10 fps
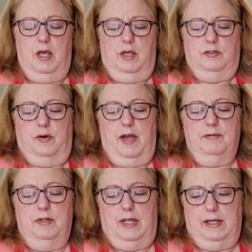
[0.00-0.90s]
So
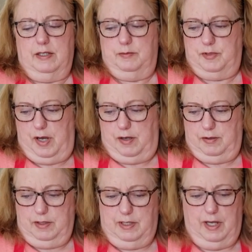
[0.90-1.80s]
after that comes out,
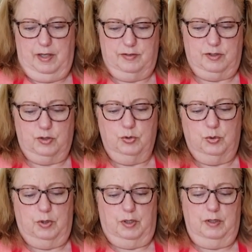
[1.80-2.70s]
it has to
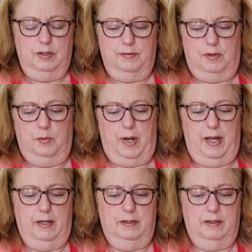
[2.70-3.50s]
cool for a while.